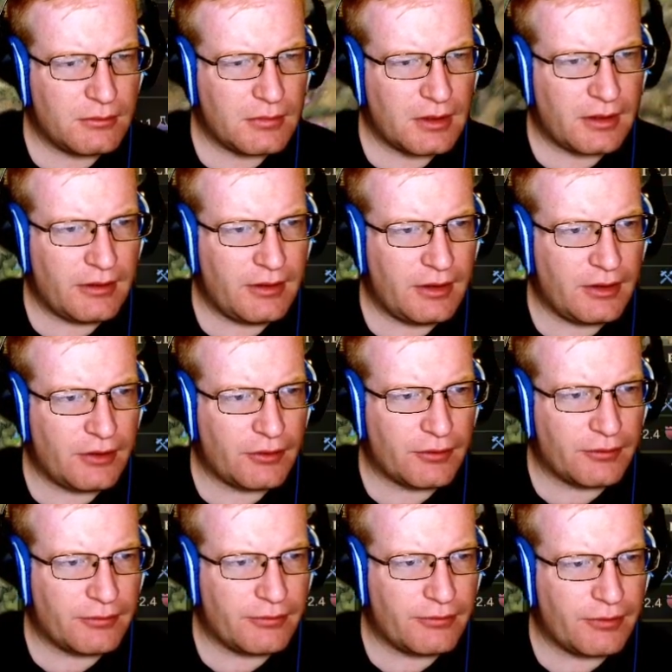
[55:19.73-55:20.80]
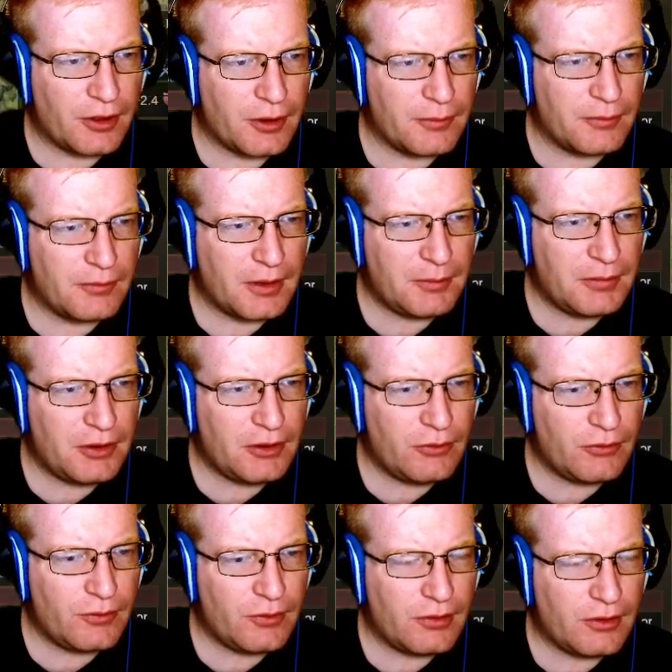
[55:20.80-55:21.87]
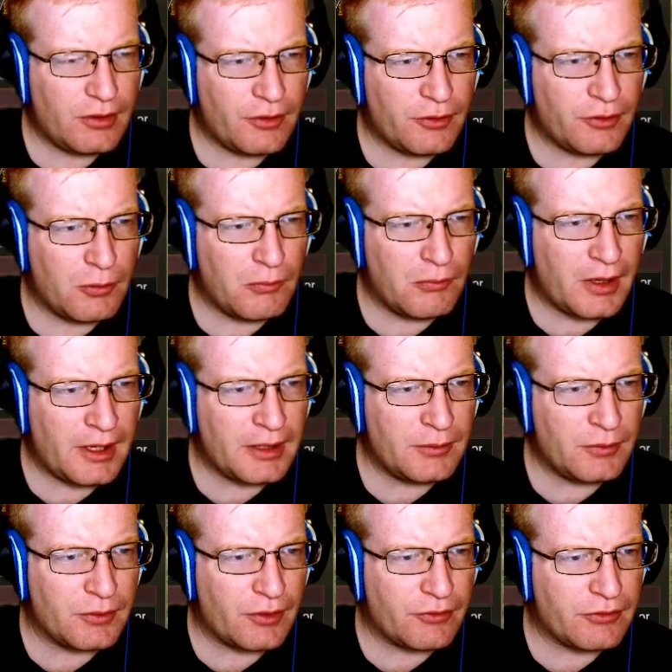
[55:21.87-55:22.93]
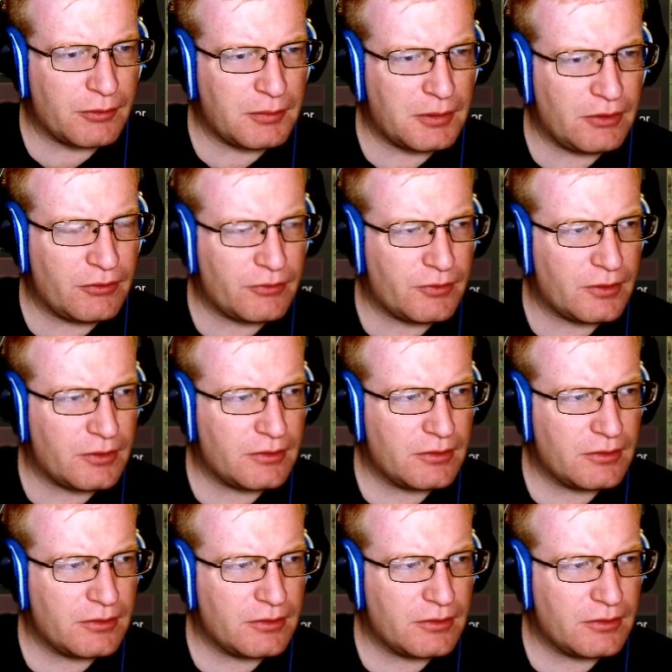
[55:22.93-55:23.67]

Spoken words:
I think another farm might be useful, although a mine would also be useful.